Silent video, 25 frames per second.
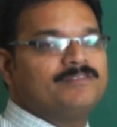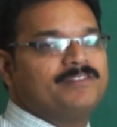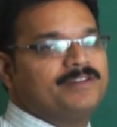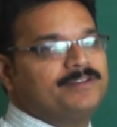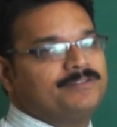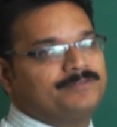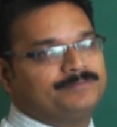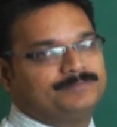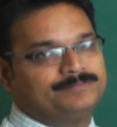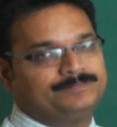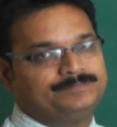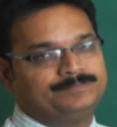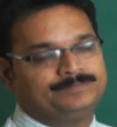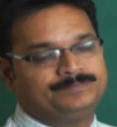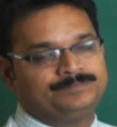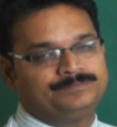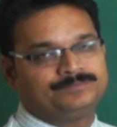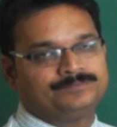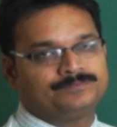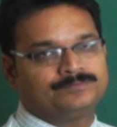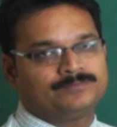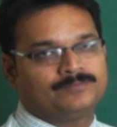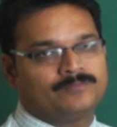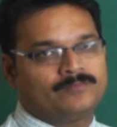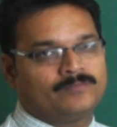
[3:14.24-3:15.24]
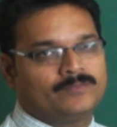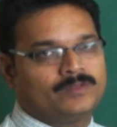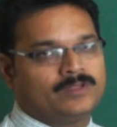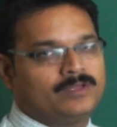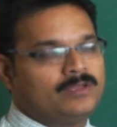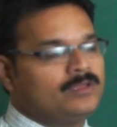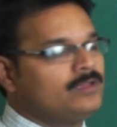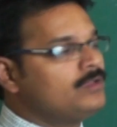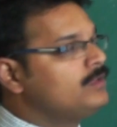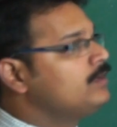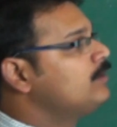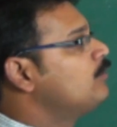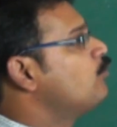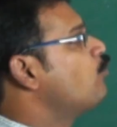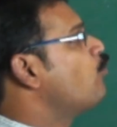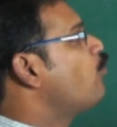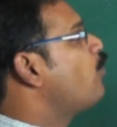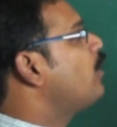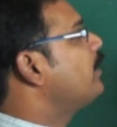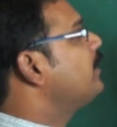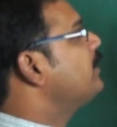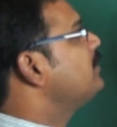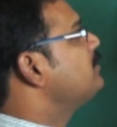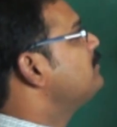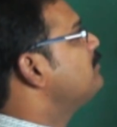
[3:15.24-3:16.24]
wave.
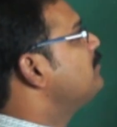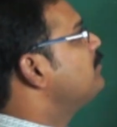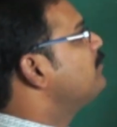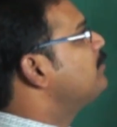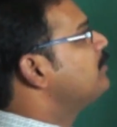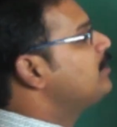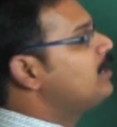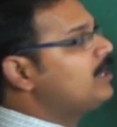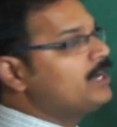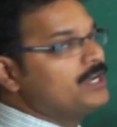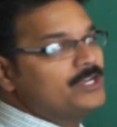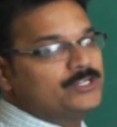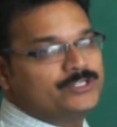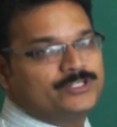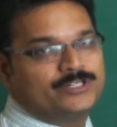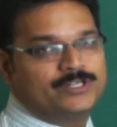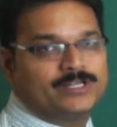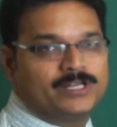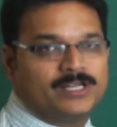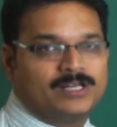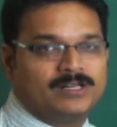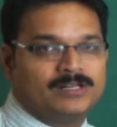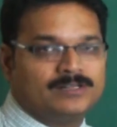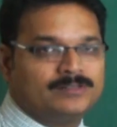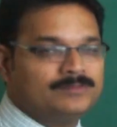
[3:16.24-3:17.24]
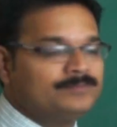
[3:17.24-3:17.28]
What is meant by longitudinal?